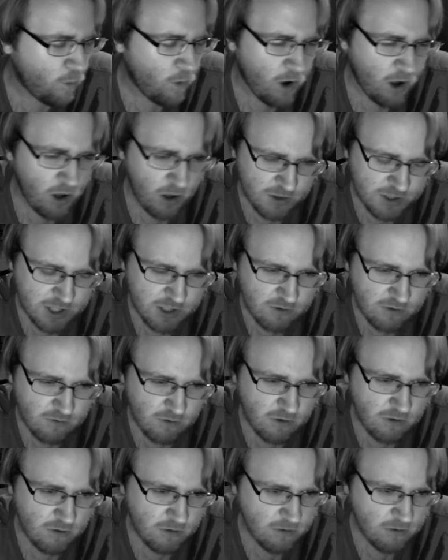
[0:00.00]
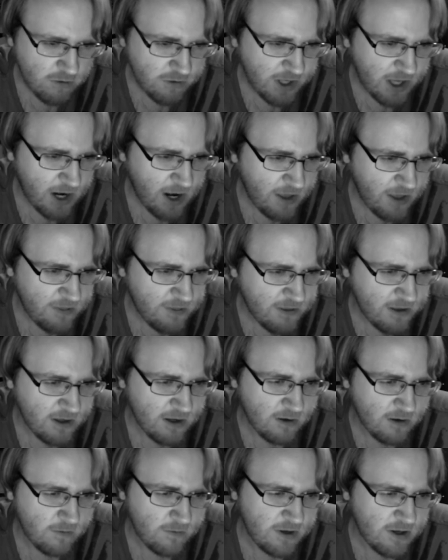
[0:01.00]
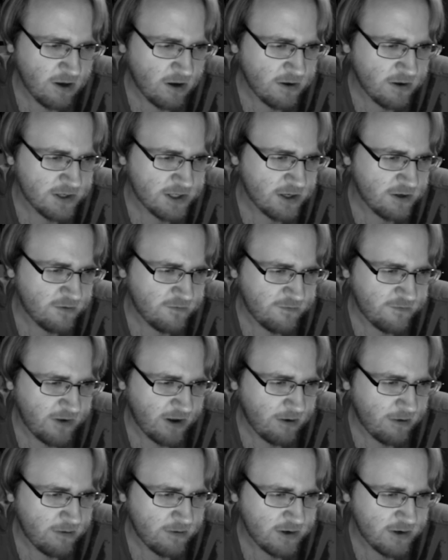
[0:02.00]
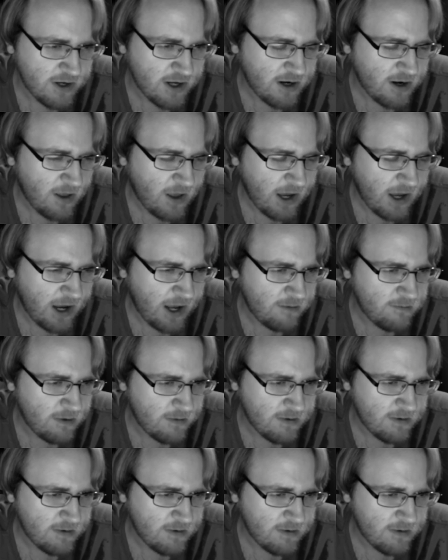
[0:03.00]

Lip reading: wall scroll that I think we also found online,